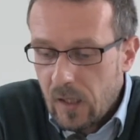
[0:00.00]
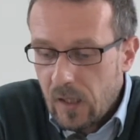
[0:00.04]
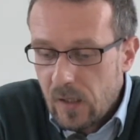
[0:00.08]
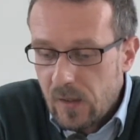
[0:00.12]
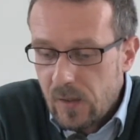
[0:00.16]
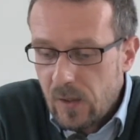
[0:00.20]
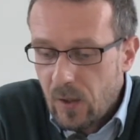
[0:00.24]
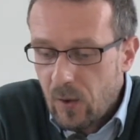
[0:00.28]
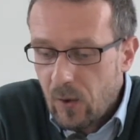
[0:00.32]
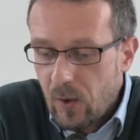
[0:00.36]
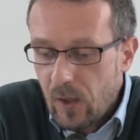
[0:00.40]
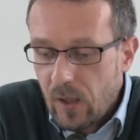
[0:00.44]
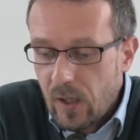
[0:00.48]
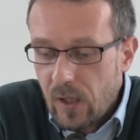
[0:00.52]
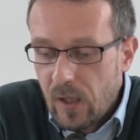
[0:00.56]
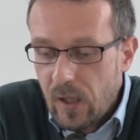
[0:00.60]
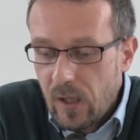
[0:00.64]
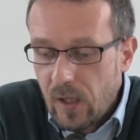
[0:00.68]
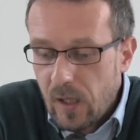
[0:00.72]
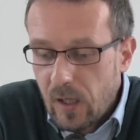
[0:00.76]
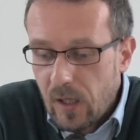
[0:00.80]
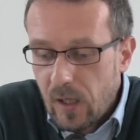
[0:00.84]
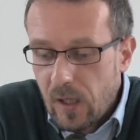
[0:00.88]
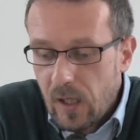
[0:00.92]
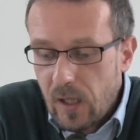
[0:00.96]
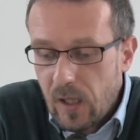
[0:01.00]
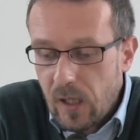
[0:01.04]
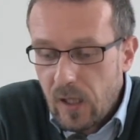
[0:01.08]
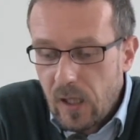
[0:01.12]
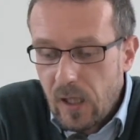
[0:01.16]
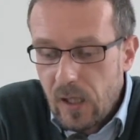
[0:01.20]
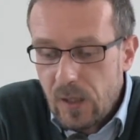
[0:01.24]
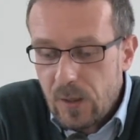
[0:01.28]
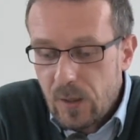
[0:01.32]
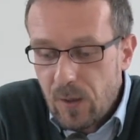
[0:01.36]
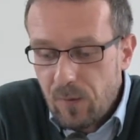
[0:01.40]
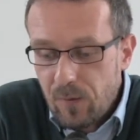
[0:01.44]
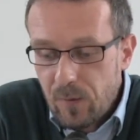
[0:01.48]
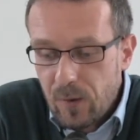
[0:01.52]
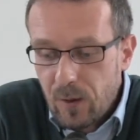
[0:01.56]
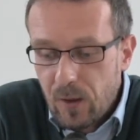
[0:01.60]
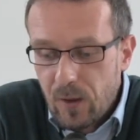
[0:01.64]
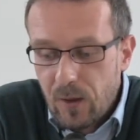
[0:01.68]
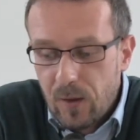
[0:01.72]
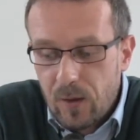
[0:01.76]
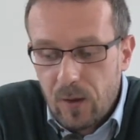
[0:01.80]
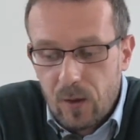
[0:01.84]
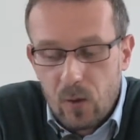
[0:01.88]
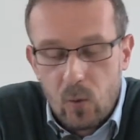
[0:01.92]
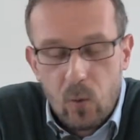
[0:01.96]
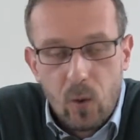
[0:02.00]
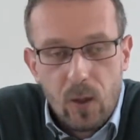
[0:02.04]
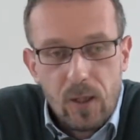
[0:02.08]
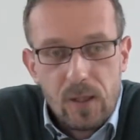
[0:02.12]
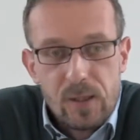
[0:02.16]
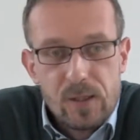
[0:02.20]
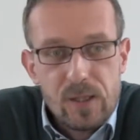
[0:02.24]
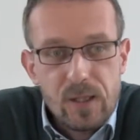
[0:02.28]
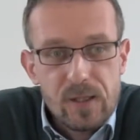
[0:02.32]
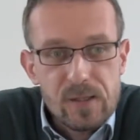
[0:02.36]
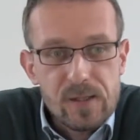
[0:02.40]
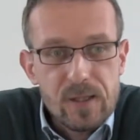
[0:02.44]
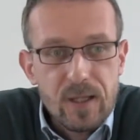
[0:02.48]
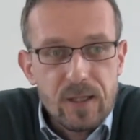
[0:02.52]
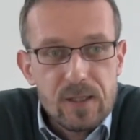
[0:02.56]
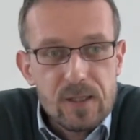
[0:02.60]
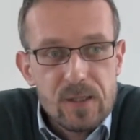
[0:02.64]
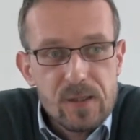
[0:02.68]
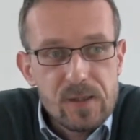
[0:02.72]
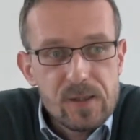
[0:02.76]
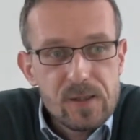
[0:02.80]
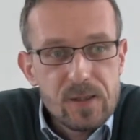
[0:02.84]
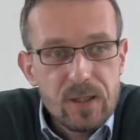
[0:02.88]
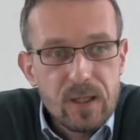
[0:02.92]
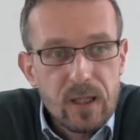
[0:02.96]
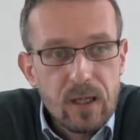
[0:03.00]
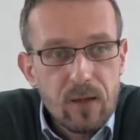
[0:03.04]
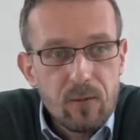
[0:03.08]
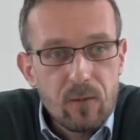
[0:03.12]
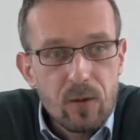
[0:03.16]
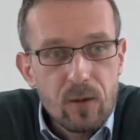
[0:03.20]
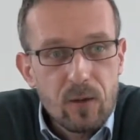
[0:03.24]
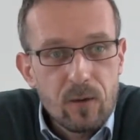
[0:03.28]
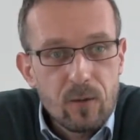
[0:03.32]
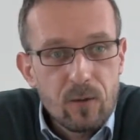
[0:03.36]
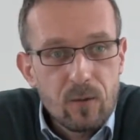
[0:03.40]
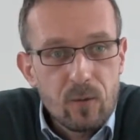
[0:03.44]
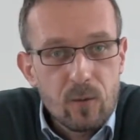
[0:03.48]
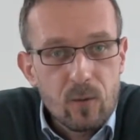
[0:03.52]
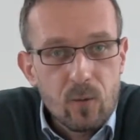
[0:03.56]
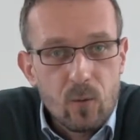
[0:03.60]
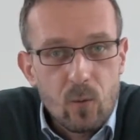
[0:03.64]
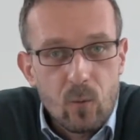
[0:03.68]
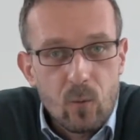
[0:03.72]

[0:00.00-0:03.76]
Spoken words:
So each of the qualities that is given,